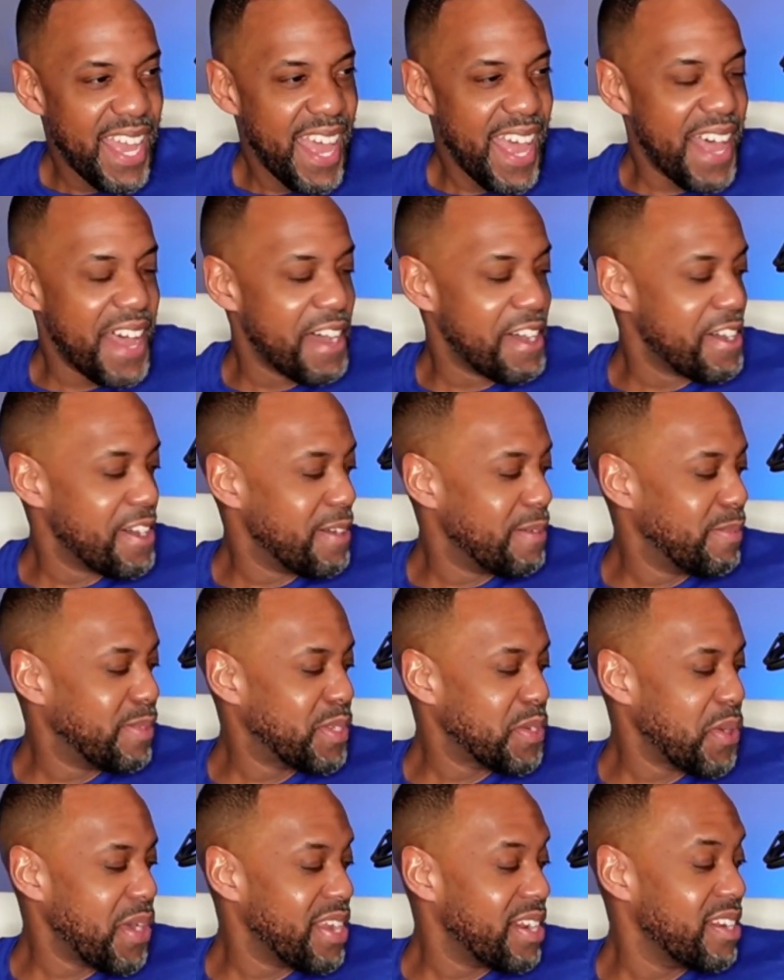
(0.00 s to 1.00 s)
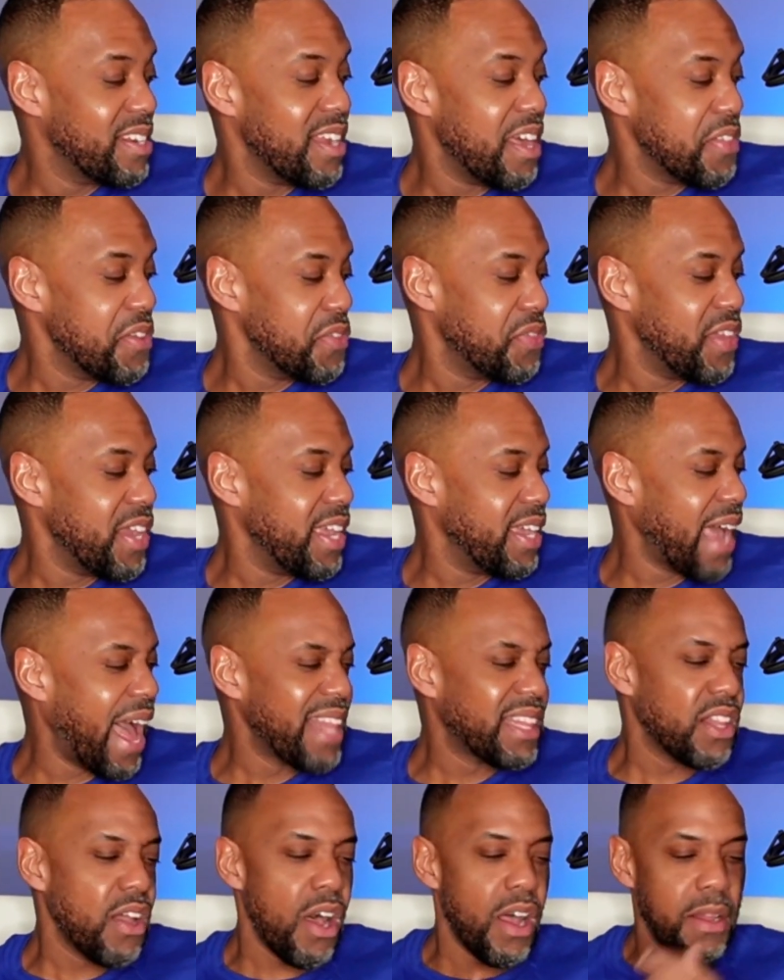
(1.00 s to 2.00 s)
Uh, so, and another thing, I
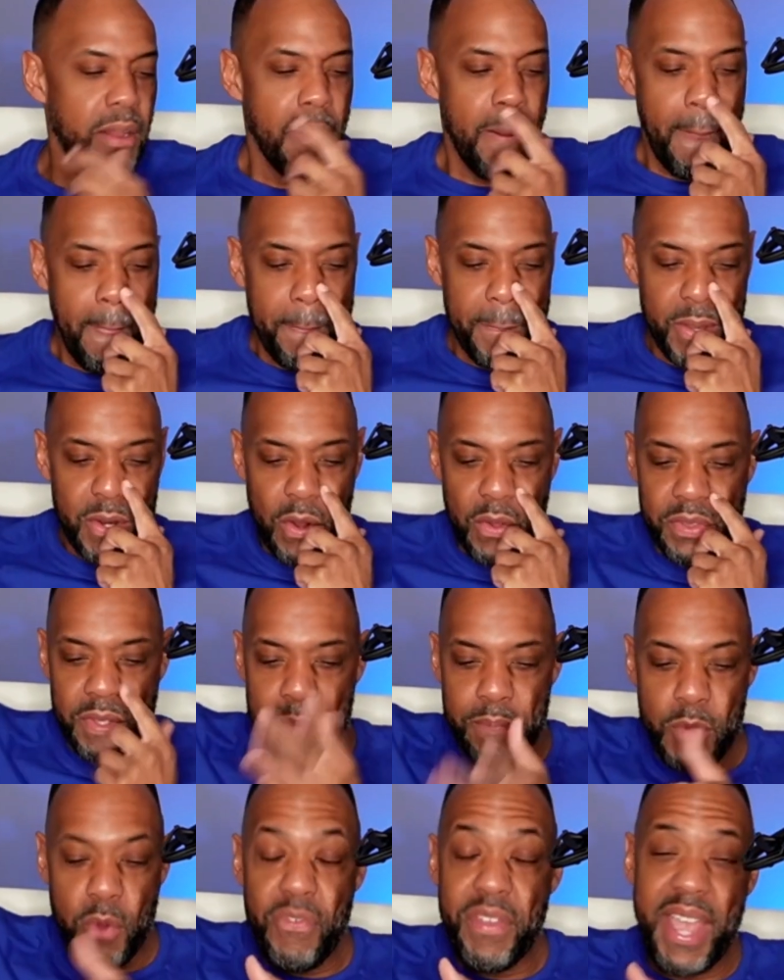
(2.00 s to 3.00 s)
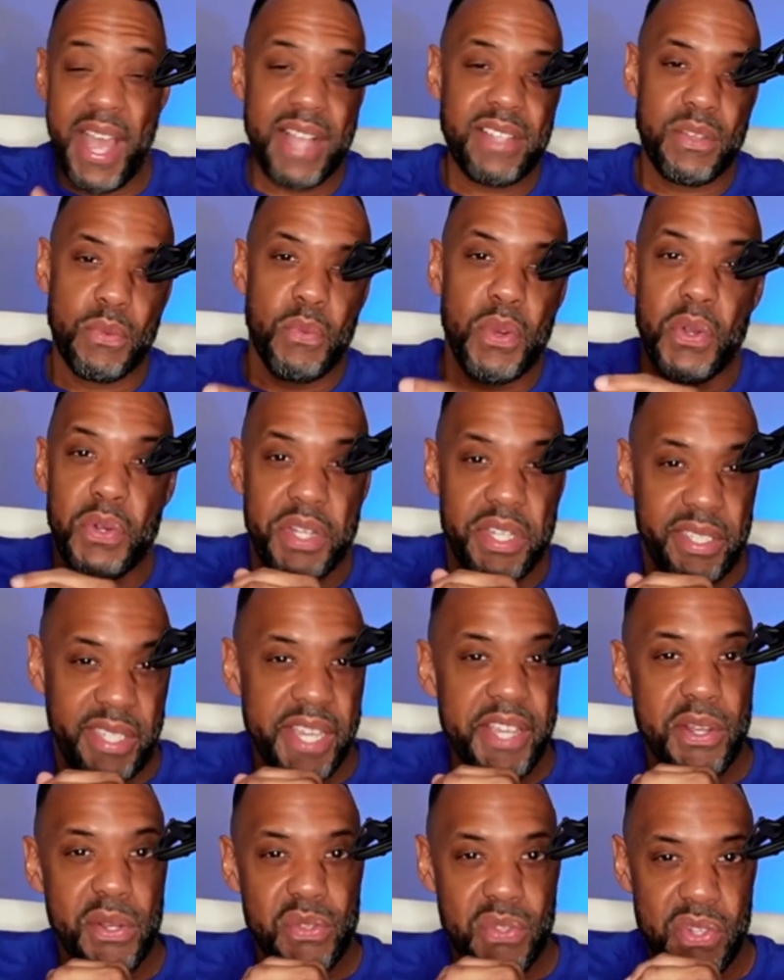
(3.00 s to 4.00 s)
thought you know the movie had some real good
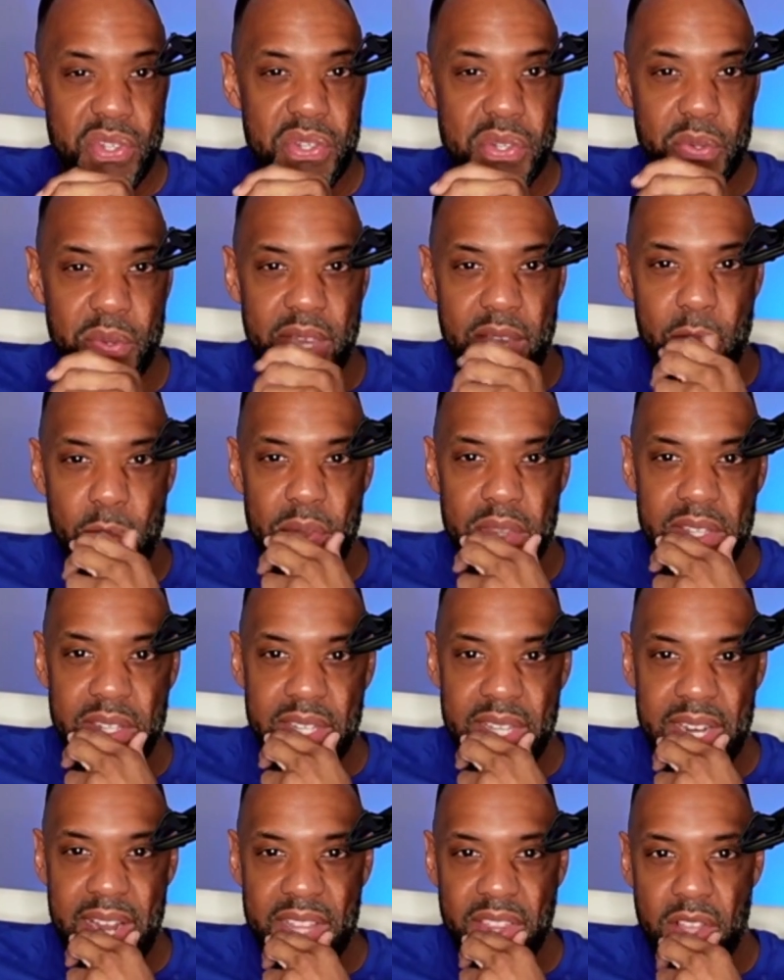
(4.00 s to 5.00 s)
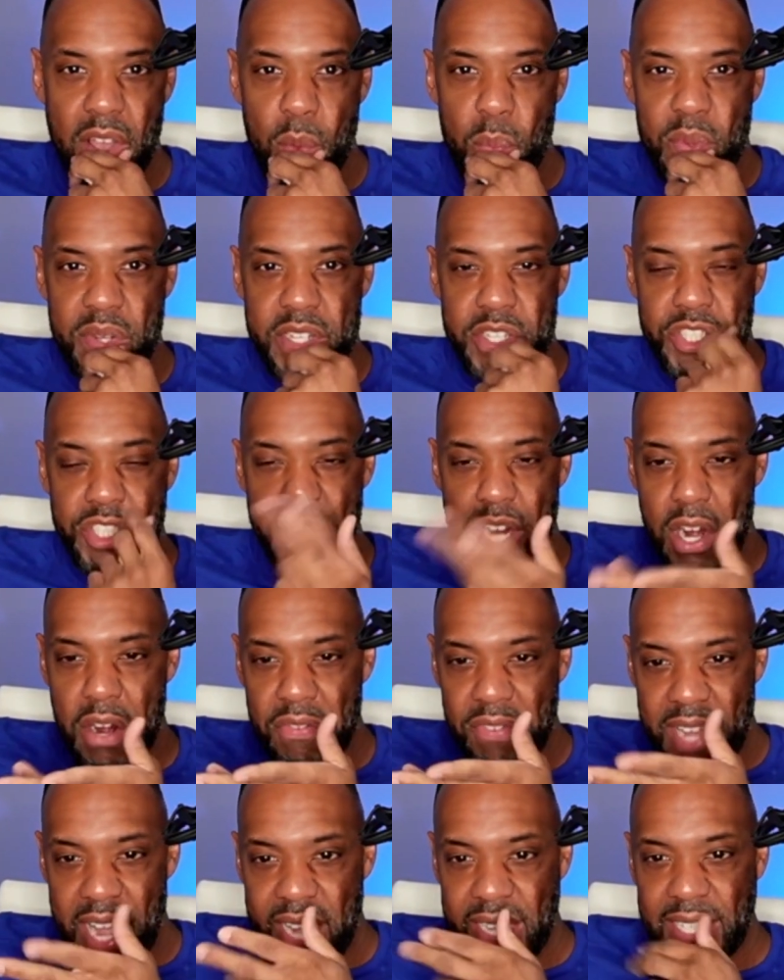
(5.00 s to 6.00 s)
kills too. It really did. I thought when the
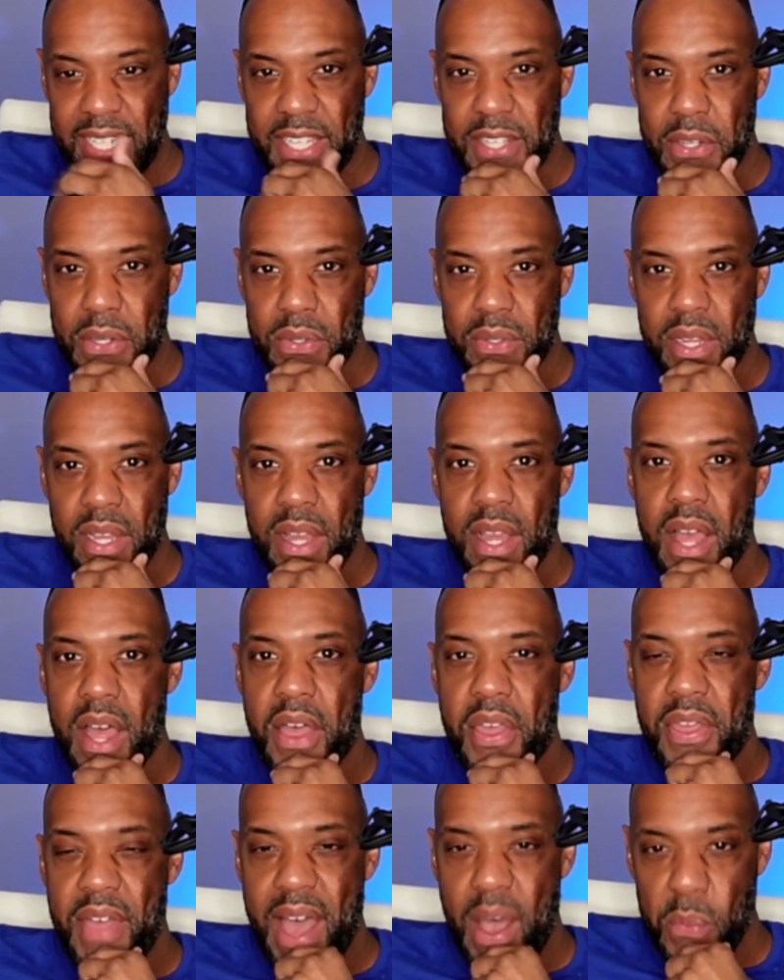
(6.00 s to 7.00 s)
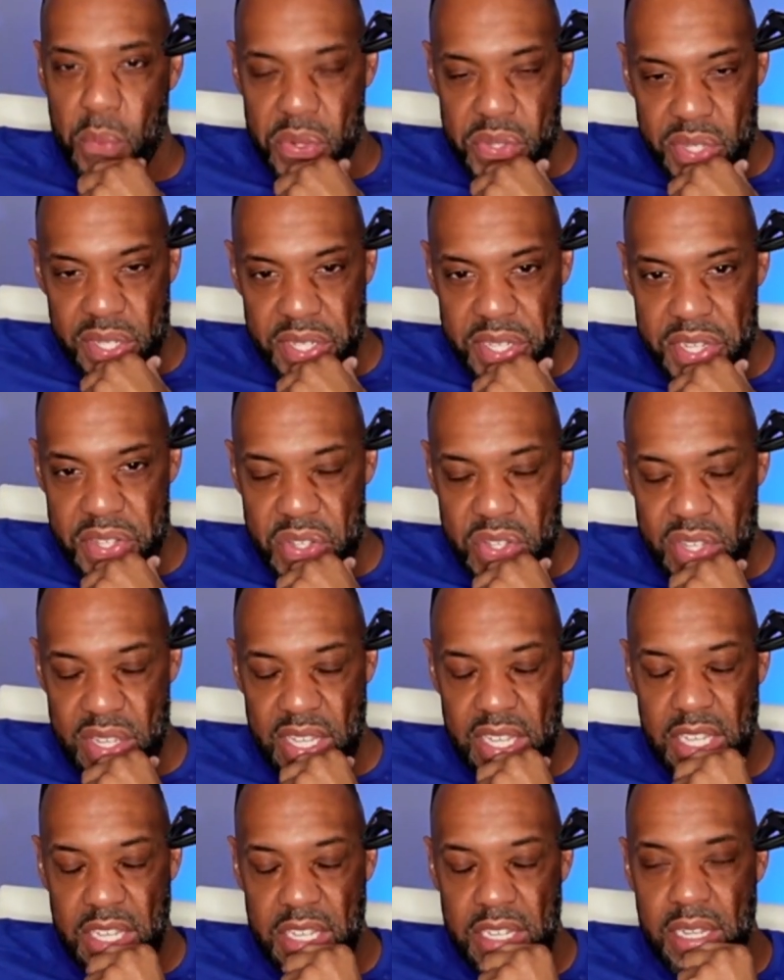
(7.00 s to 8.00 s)
sheriff got killed, that was a good
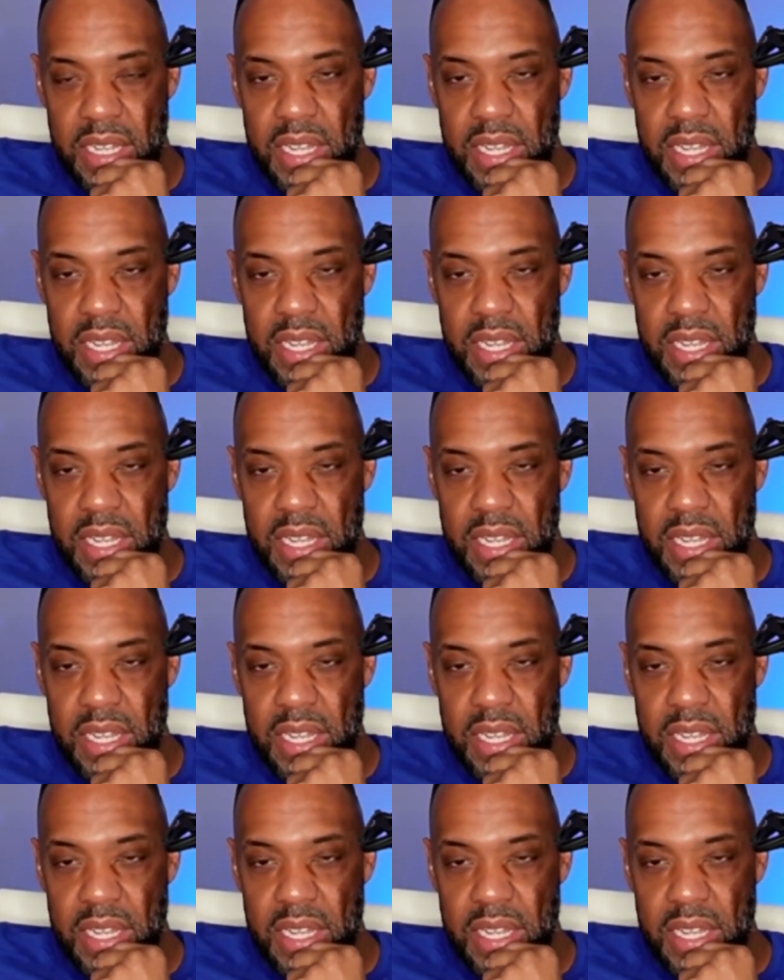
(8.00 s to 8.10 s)
scene.